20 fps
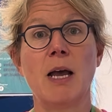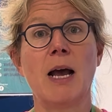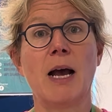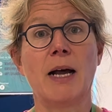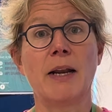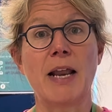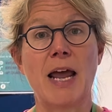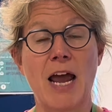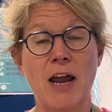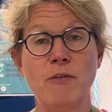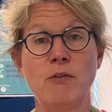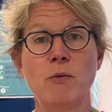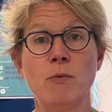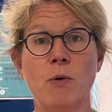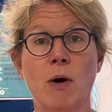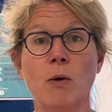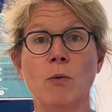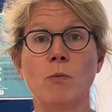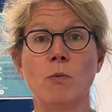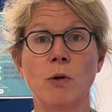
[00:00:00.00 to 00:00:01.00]
and
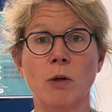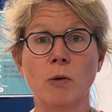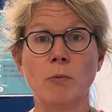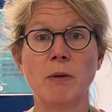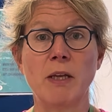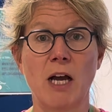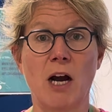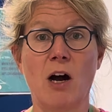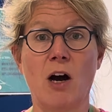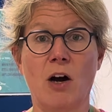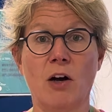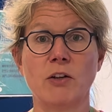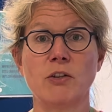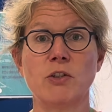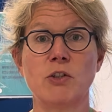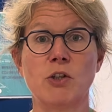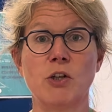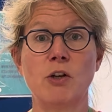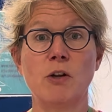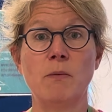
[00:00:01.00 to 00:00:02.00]
everyone will be asked
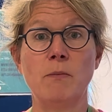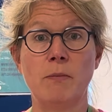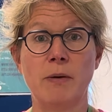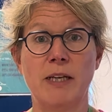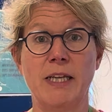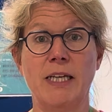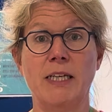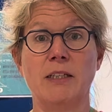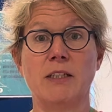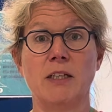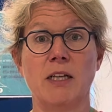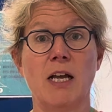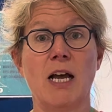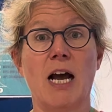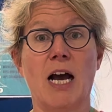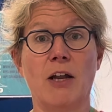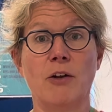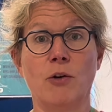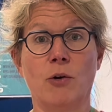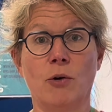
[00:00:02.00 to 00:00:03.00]
to complete
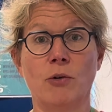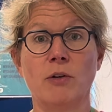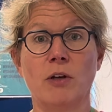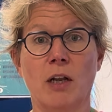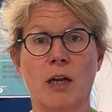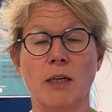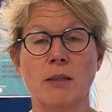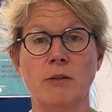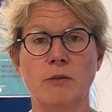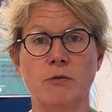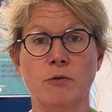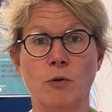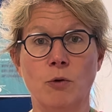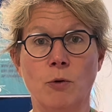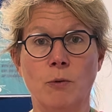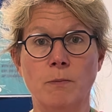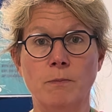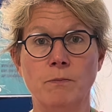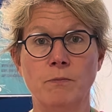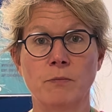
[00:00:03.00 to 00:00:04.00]
an online
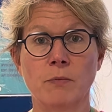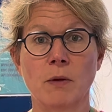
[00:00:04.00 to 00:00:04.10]
form.